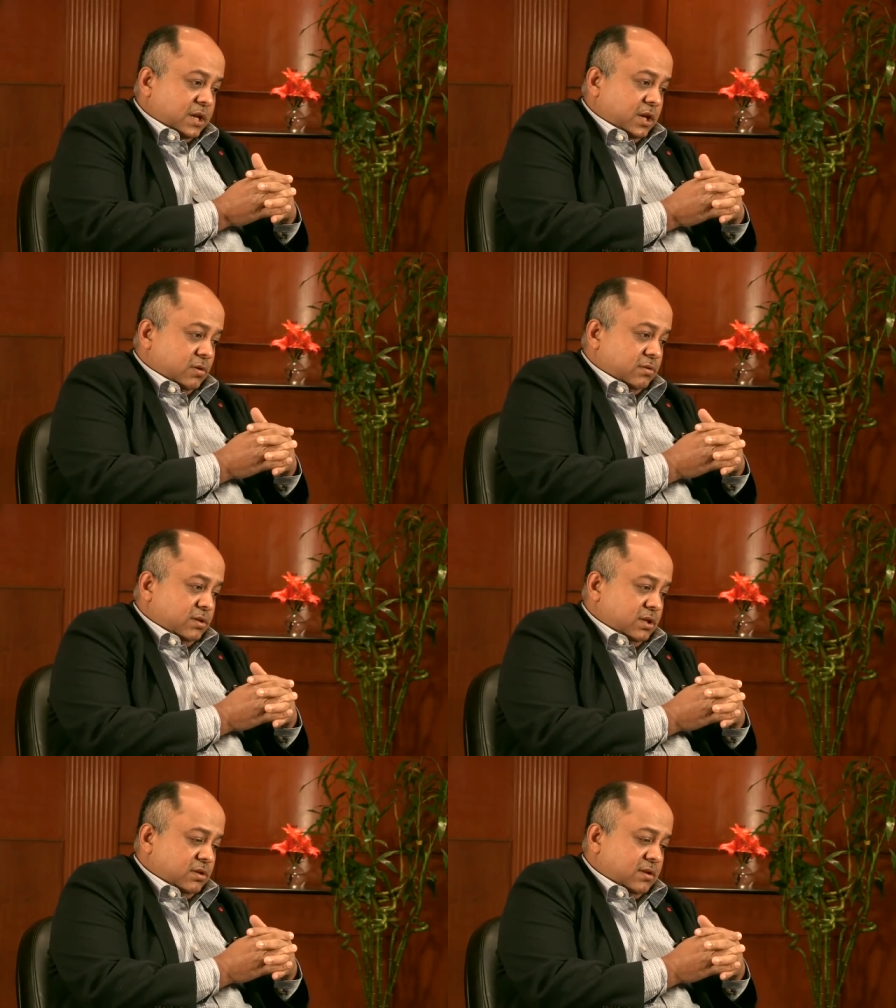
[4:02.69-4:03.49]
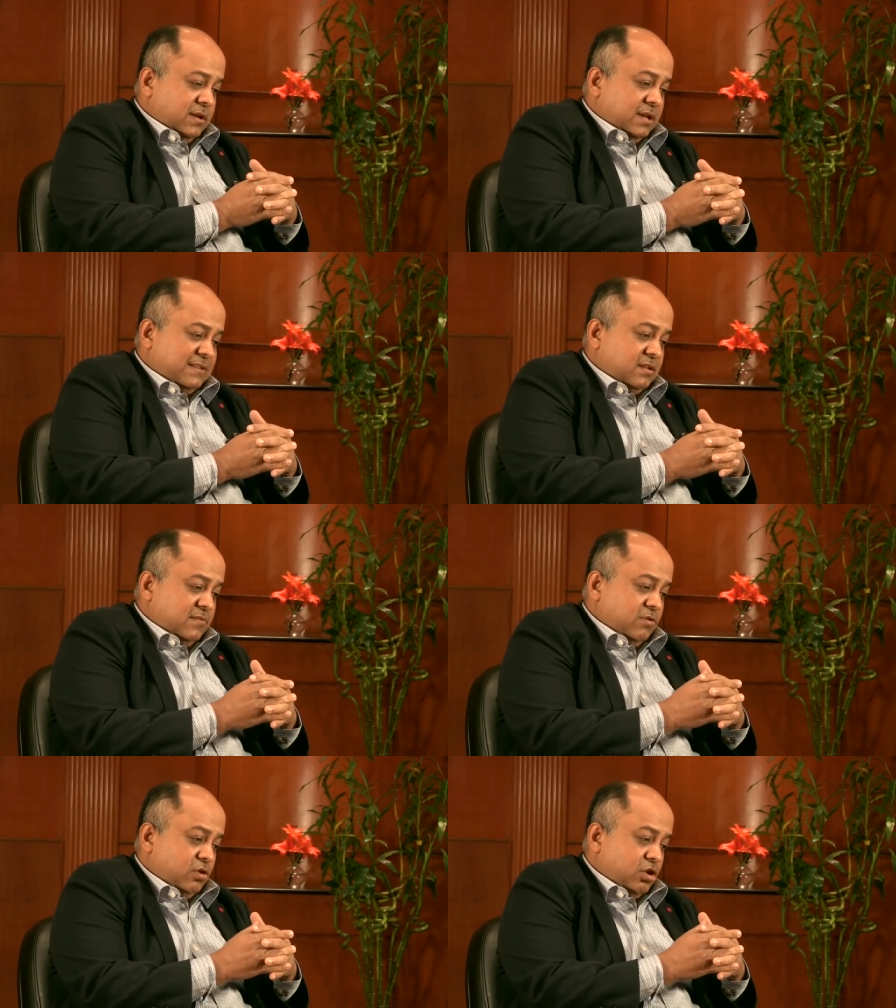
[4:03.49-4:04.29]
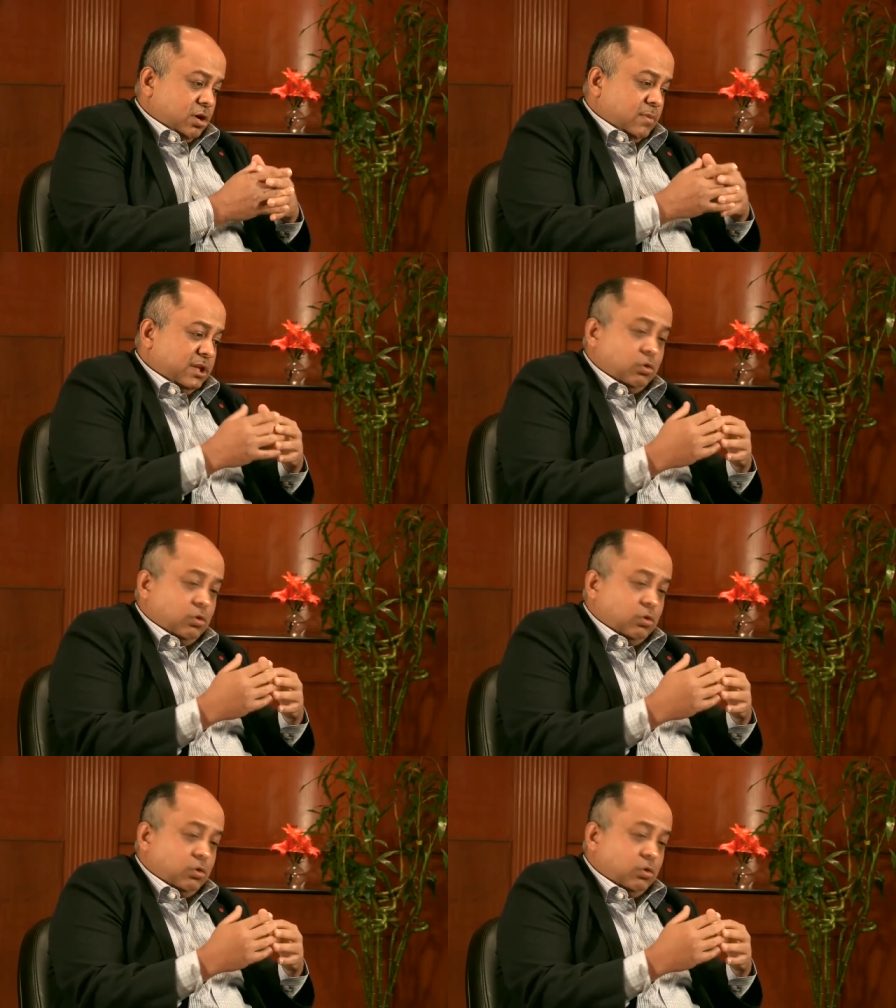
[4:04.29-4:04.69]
you know, let's if you talk about